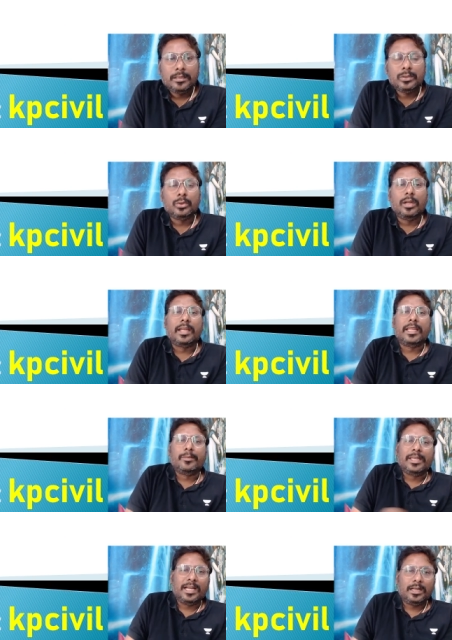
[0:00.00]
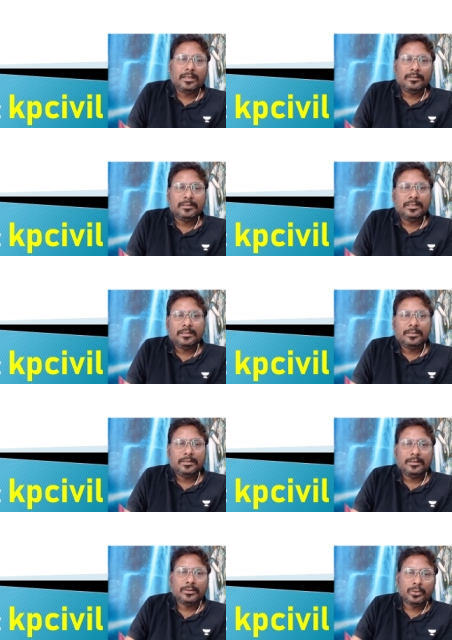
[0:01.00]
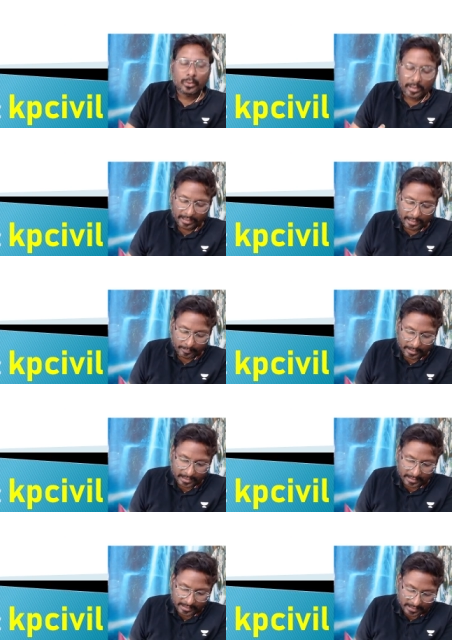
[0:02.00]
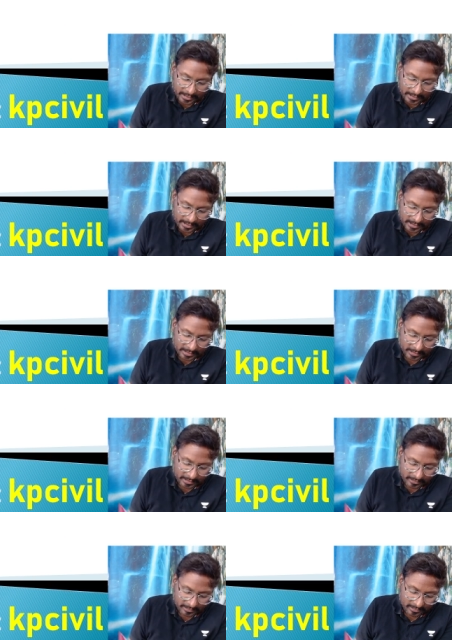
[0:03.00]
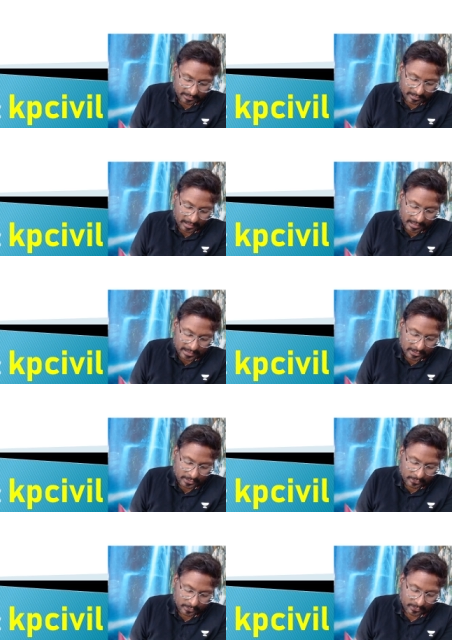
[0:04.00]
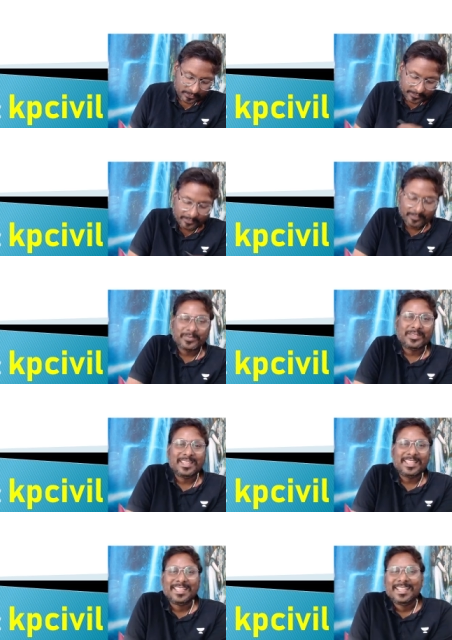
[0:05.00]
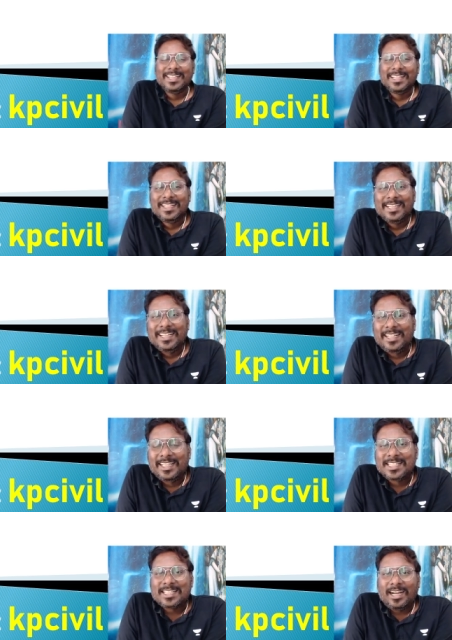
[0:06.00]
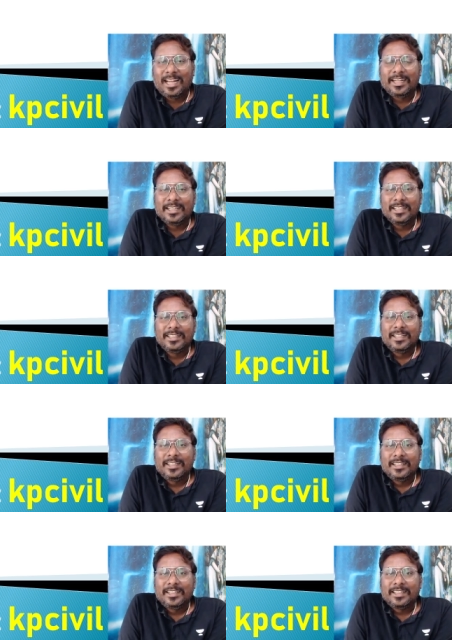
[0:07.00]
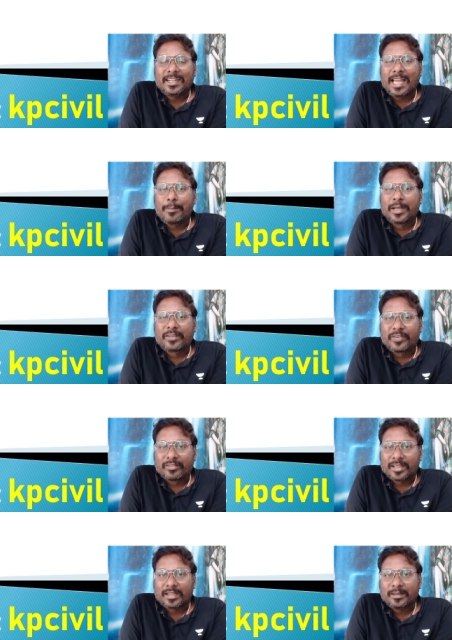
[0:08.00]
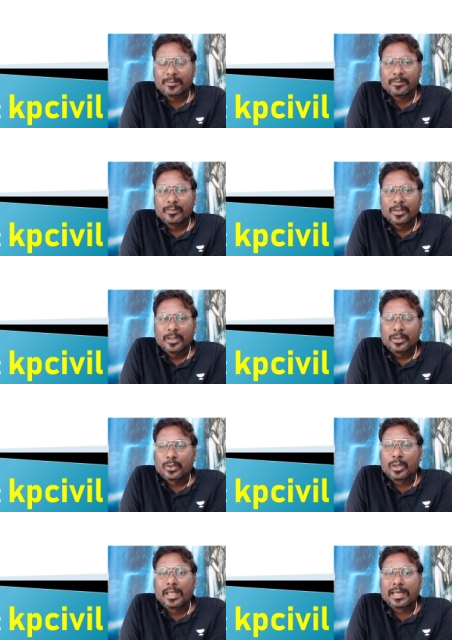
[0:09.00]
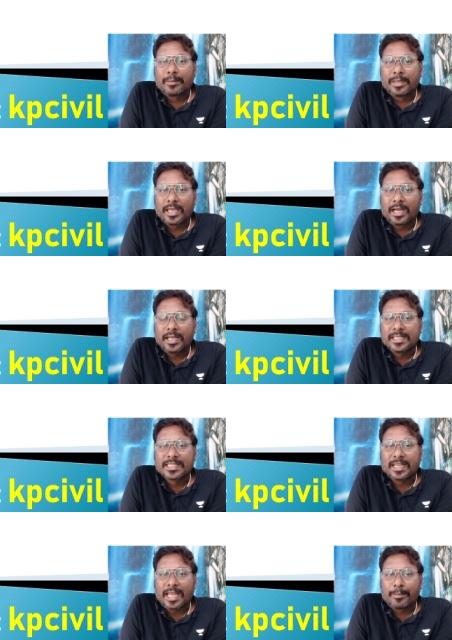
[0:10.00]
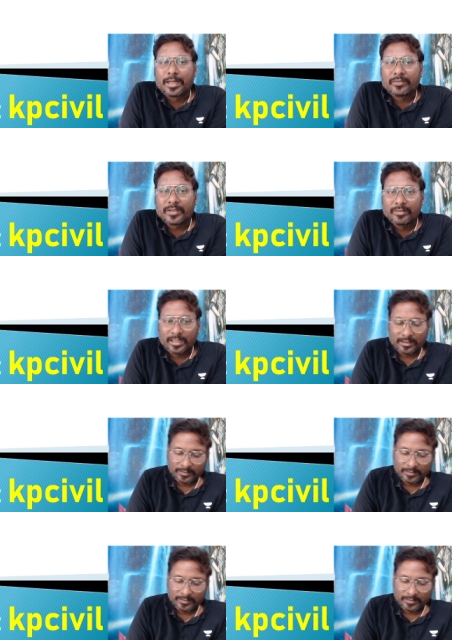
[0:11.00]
Tularemia. Tularemia disease is caused due to. It is called rabbit fever. Tularemia is a rabbit fever